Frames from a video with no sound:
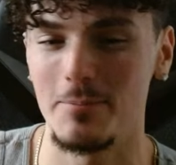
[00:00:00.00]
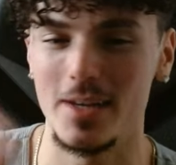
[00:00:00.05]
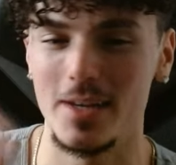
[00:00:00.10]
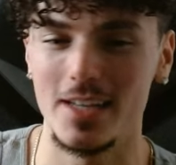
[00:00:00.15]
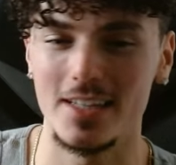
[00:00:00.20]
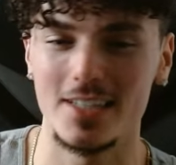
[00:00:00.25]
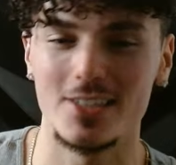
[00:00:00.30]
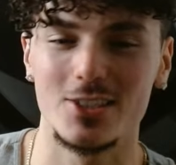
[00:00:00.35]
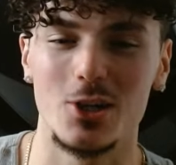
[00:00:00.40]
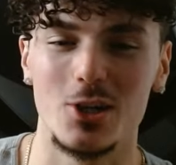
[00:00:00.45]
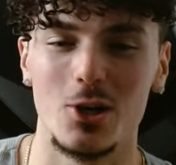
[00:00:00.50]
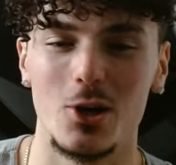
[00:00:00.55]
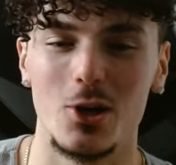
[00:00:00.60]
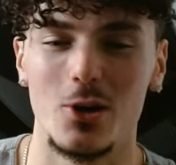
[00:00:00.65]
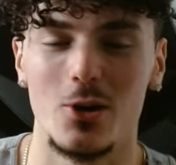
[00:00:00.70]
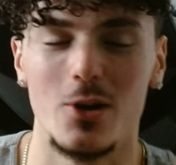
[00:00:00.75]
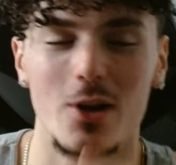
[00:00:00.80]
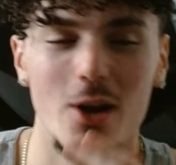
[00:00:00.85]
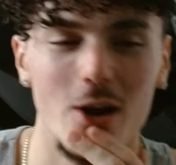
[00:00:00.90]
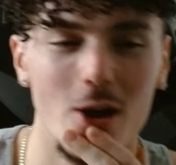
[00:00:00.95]
me and this
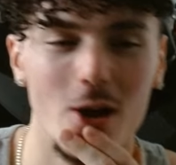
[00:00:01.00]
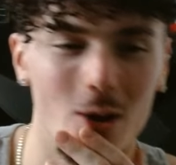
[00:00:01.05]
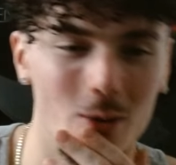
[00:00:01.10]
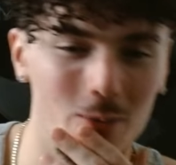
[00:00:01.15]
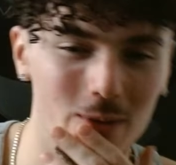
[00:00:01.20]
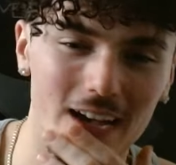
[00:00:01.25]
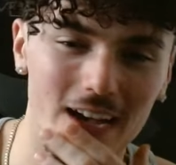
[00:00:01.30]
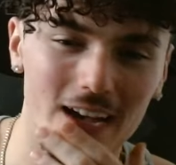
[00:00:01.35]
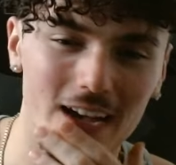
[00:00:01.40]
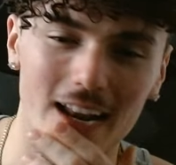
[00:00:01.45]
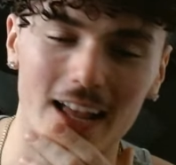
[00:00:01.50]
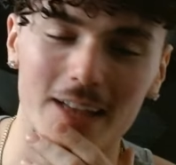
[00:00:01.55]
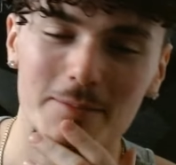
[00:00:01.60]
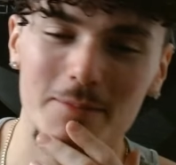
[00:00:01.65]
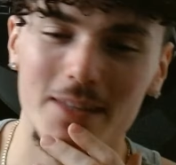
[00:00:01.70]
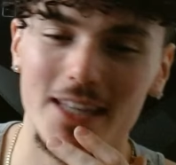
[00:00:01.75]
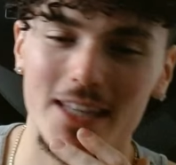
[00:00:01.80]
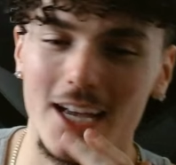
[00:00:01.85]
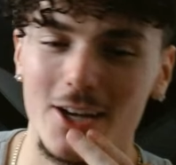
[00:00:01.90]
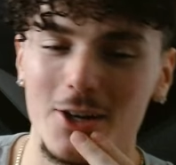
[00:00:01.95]
girl, we kind of had
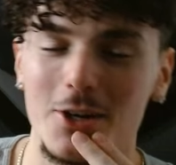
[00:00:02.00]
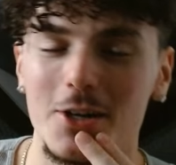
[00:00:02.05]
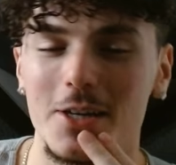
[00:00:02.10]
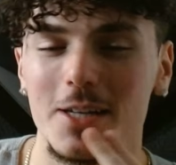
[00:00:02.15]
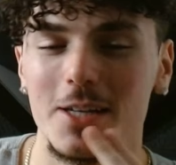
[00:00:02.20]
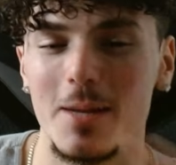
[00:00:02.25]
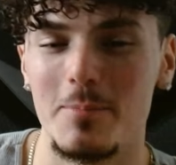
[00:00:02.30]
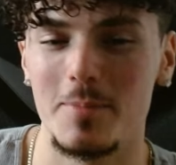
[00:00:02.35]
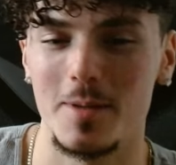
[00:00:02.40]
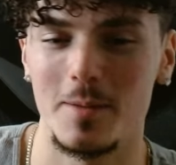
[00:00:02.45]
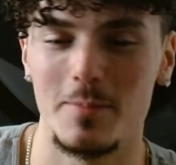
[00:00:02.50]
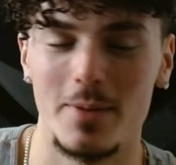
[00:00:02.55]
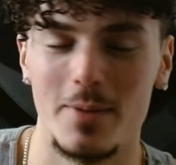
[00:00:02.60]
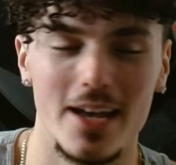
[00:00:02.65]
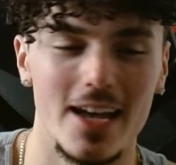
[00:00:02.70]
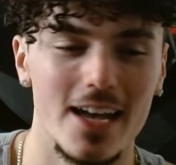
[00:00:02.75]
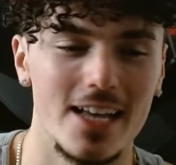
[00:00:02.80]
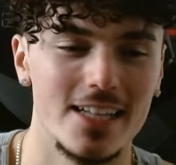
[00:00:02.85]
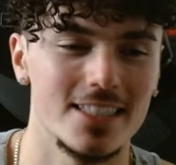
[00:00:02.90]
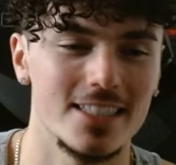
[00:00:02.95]
been like hooking up in the
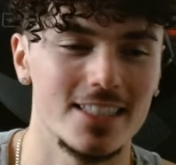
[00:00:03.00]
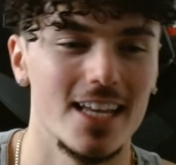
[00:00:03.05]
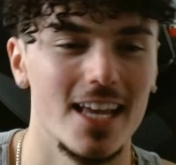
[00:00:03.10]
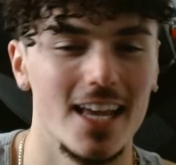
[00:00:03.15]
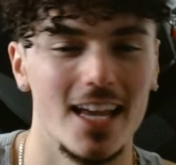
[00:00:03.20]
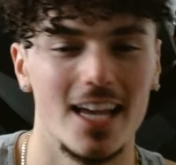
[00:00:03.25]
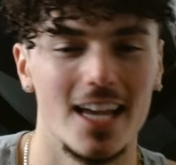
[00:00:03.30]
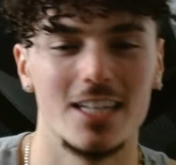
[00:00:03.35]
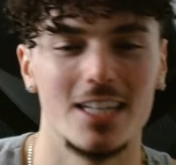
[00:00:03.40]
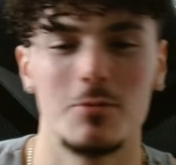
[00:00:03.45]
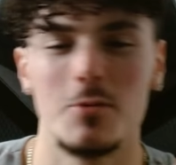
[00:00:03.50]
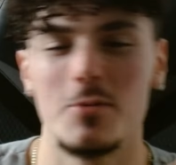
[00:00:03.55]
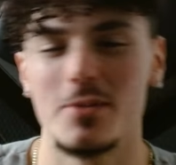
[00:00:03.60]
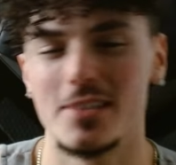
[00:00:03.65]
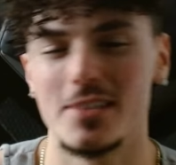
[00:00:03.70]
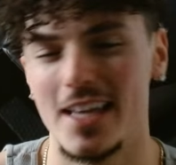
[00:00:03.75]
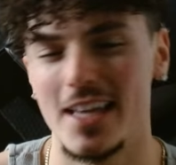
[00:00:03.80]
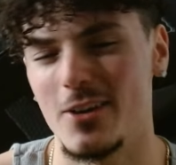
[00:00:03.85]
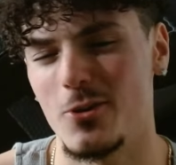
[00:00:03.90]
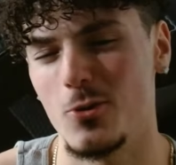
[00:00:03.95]
past, and then we
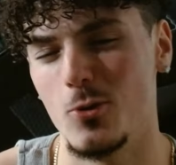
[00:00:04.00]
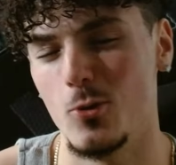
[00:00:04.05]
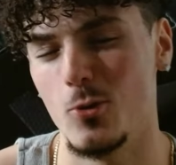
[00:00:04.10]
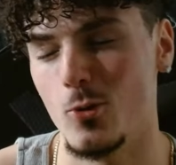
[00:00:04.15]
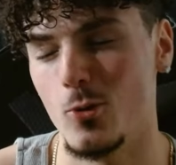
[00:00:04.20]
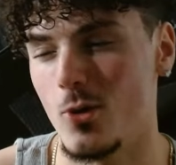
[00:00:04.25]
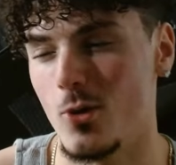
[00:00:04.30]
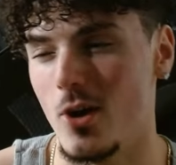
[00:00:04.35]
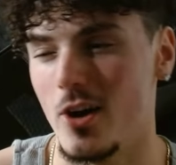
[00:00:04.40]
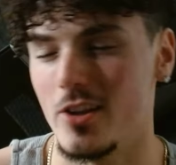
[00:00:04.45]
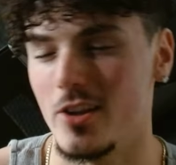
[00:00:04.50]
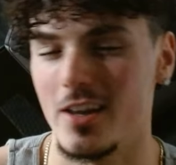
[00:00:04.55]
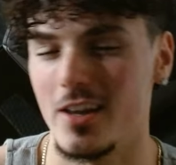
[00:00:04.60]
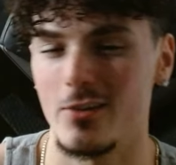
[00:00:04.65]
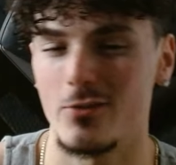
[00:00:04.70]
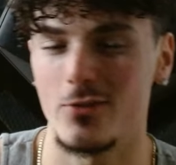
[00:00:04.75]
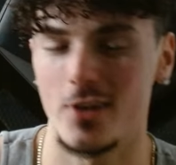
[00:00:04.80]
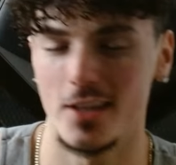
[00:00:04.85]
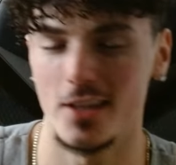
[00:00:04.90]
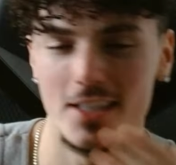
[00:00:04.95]
was like cool on
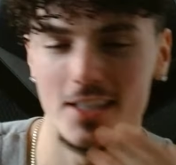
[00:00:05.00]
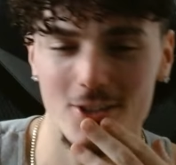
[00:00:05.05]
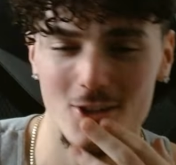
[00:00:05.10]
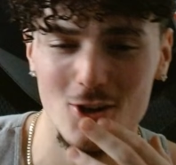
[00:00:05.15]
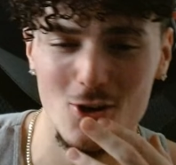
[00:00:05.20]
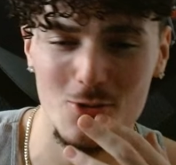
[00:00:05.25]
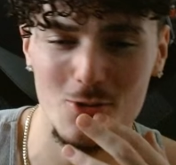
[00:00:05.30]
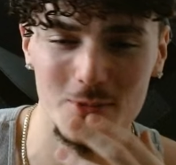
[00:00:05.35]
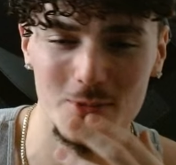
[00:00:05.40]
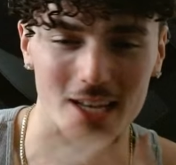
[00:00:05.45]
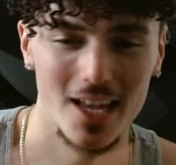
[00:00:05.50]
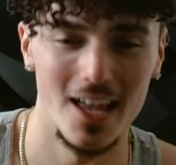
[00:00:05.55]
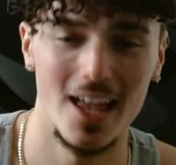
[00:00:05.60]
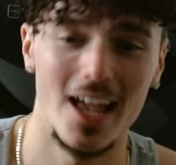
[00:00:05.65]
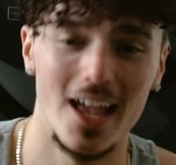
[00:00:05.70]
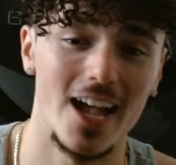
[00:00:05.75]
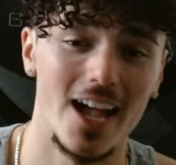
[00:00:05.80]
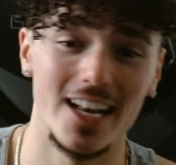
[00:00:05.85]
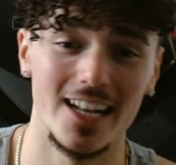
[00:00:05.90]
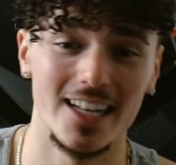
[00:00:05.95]
like friendly terms.
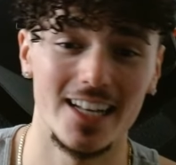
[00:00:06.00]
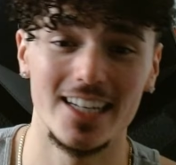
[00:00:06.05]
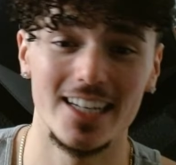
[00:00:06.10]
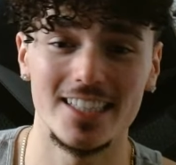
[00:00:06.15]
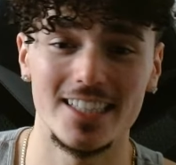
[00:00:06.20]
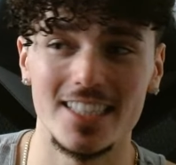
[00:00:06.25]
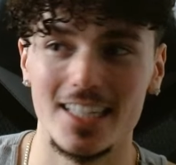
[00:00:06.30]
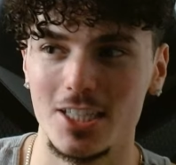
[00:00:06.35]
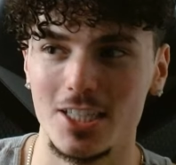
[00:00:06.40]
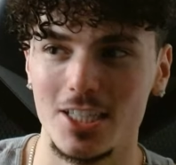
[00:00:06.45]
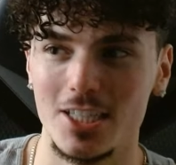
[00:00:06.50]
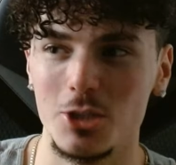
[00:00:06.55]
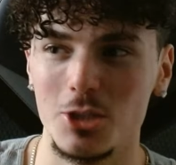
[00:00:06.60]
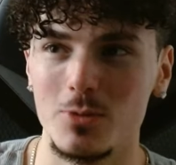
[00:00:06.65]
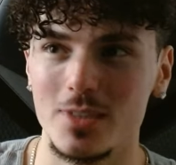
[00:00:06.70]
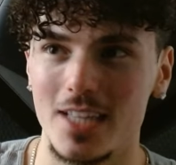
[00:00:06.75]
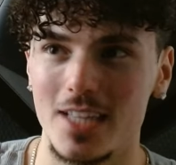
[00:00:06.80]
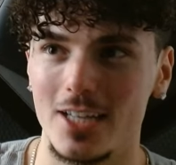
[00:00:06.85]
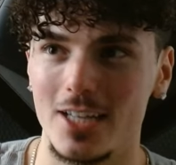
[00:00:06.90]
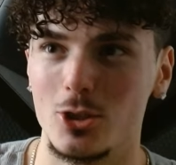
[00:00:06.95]
And then this shit, this shit
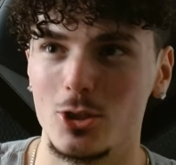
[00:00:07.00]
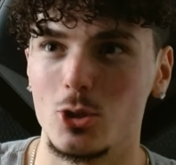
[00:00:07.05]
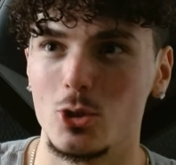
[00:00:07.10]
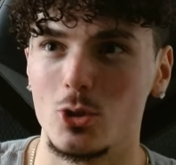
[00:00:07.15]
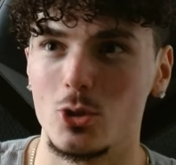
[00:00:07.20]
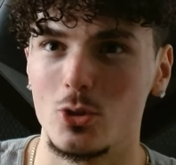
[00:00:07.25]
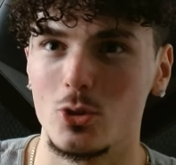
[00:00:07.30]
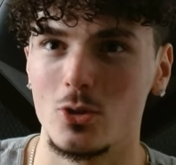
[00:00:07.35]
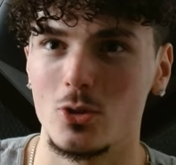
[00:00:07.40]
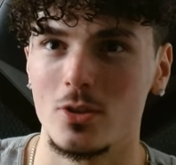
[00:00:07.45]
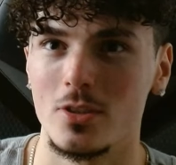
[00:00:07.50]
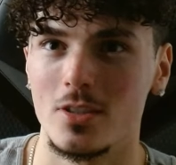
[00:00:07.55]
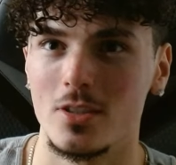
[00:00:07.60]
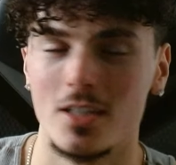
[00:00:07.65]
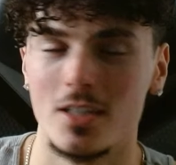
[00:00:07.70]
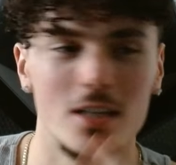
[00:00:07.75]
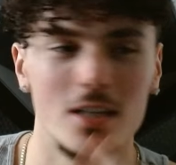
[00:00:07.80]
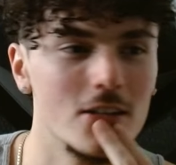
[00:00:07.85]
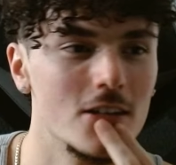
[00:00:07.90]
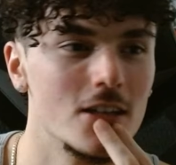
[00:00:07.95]
was like
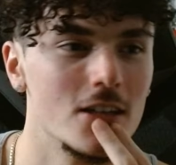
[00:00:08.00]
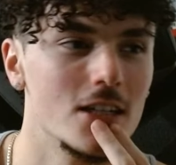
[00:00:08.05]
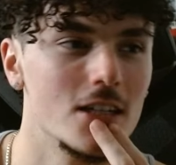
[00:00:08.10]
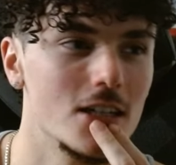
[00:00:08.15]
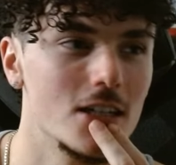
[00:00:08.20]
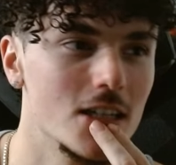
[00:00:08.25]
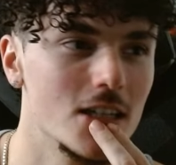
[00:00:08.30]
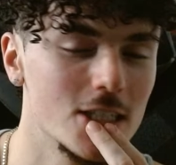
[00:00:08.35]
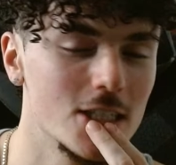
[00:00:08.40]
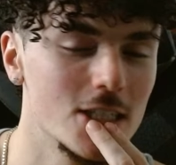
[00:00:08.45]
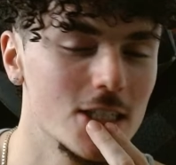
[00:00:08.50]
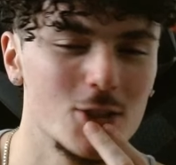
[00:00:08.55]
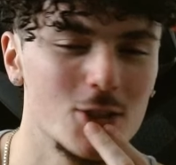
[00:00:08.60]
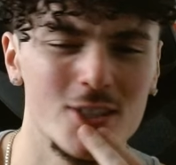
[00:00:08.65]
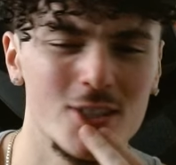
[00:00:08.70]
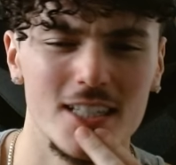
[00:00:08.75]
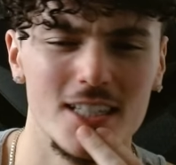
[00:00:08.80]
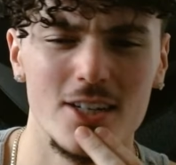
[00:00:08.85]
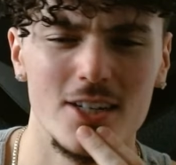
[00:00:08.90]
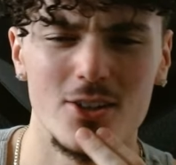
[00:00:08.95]
this was
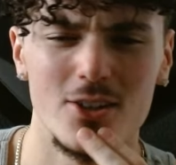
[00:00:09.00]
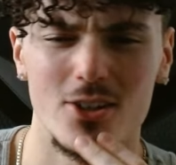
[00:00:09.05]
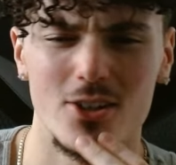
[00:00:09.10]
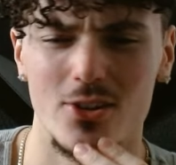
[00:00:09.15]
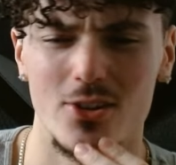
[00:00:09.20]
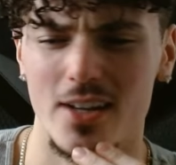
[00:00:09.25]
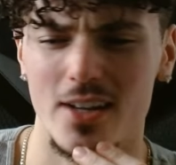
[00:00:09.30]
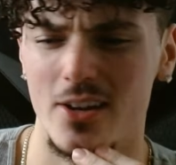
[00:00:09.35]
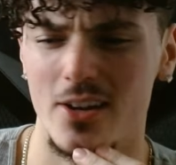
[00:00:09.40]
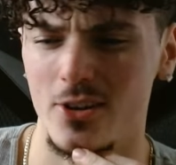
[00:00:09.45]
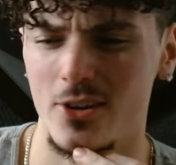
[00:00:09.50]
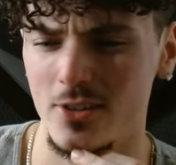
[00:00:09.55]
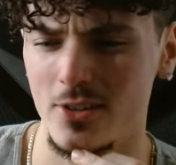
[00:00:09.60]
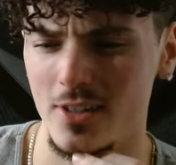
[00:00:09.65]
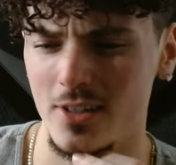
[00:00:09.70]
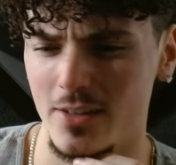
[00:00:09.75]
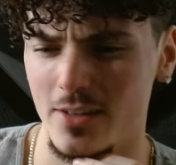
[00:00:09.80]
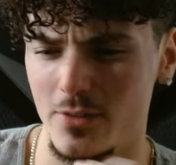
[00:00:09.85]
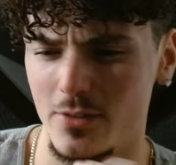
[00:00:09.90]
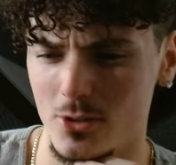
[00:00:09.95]
a year ago now,
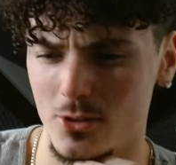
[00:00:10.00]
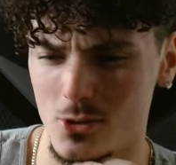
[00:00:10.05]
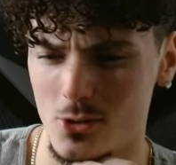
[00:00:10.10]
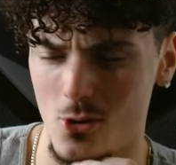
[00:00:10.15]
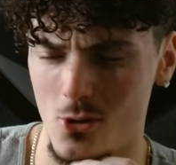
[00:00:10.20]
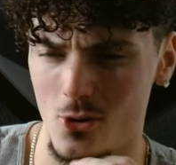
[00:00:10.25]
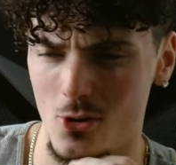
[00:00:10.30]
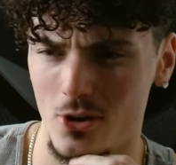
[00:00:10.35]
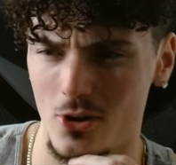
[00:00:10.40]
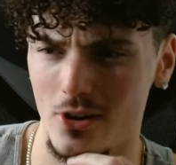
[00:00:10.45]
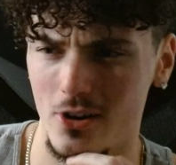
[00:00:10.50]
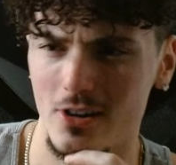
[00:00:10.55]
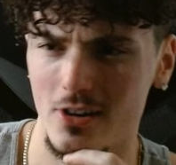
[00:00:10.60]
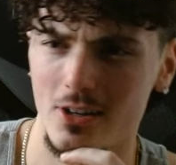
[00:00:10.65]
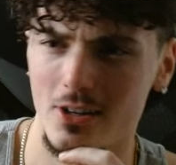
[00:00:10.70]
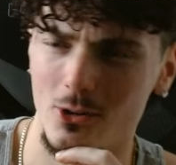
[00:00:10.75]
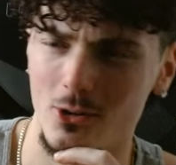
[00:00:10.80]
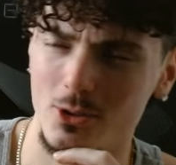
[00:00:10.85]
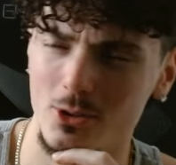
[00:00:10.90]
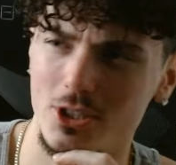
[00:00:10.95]
no? It feels longer.
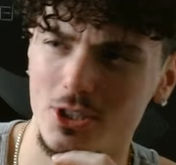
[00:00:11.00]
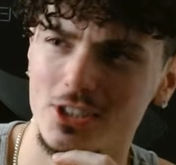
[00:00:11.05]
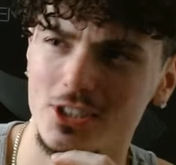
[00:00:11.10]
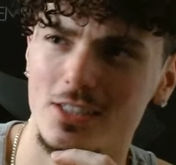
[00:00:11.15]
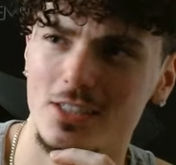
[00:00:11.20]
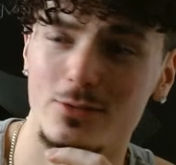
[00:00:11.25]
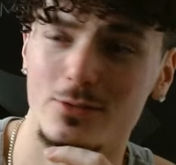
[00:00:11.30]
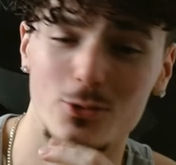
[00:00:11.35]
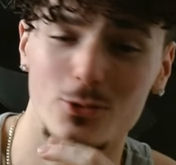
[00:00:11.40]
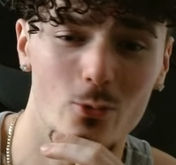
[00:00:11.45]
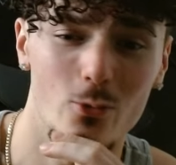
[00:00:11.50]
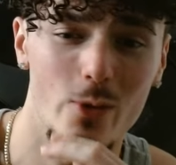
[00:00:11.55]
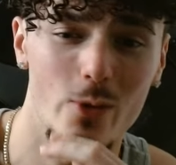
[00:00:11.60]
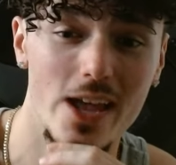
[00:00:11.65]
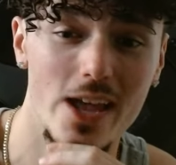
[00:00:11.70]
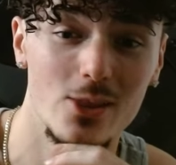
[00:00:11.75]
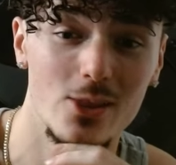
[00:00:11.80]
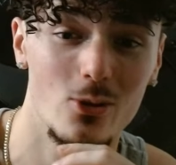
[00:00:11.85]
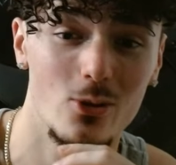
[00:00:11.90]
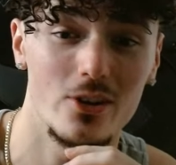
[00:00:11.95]
Holy shit, it feels
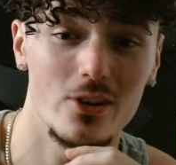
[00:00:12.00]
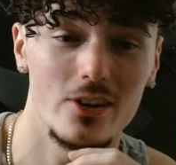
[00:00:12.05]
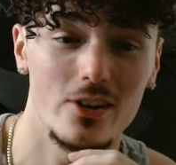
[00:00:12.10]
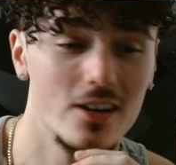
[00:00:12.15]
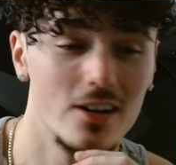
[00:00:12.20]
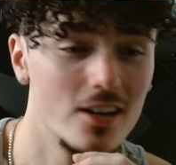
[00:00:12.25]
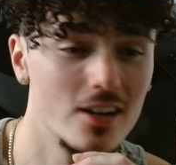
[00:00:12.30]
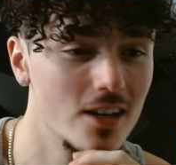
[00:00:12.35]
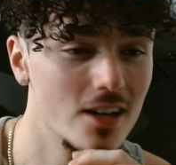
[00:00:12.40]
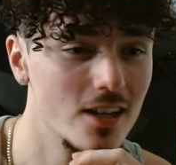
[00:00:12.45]
way longer.